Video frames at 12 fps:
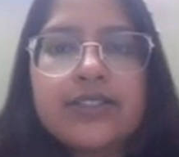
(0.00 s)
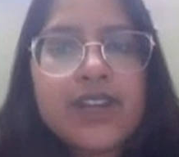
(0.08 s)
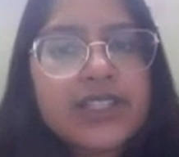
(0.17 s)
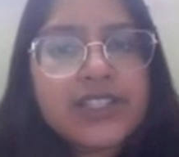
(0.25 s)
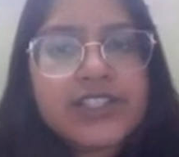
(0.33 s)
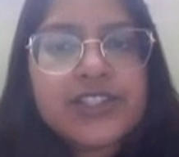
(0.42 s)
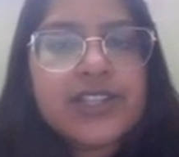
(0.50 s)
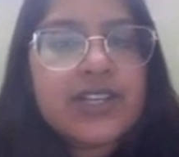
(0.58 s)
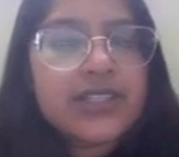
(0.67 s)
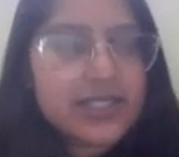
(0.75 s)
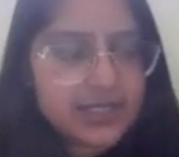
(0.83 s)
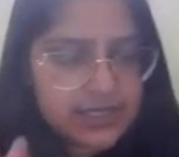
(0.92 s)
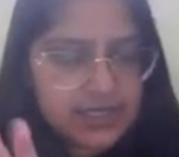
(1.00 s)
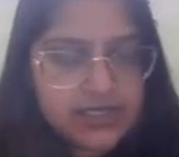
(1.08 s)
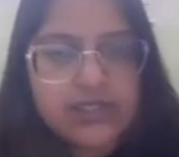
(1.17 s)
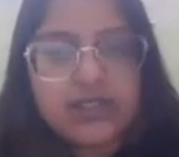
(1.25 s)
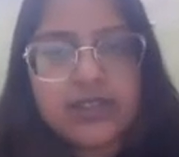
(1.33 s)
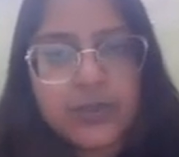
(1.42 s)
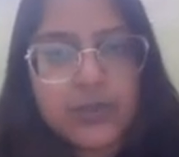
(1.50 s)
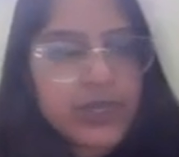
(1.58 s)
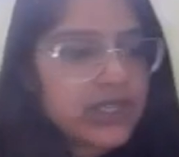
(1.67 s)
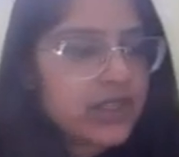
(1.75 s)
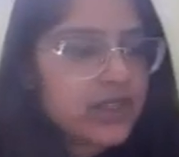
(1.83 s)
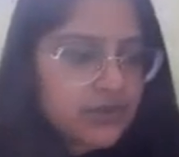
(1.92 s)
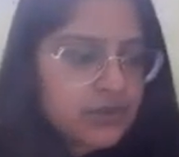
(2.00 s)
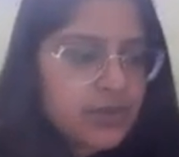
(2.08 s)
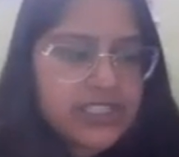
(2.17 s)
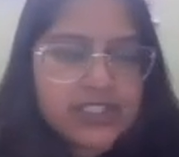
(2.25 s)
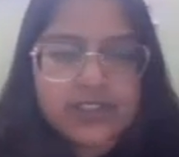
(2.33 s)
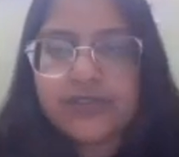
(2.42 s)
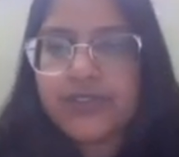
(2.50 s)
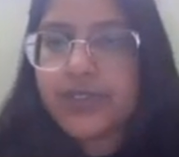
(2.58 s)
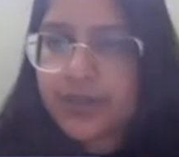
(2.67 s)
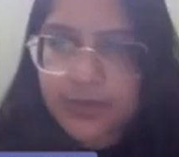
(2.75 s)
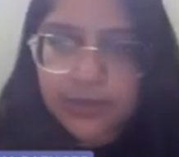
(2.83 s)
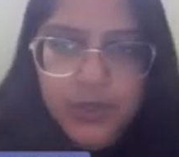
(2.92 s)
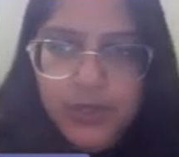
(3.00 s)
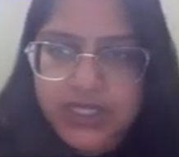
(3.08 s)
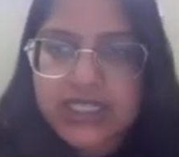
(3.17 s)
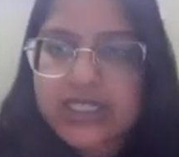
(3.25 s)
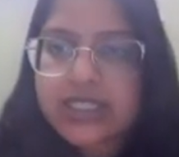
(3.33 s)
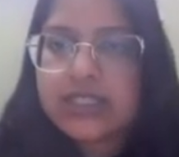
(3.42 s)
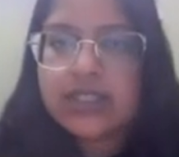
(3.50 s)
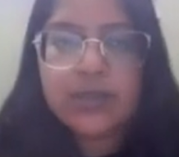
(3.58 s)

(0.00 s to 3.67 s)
advantages are that it is a quick, informative process.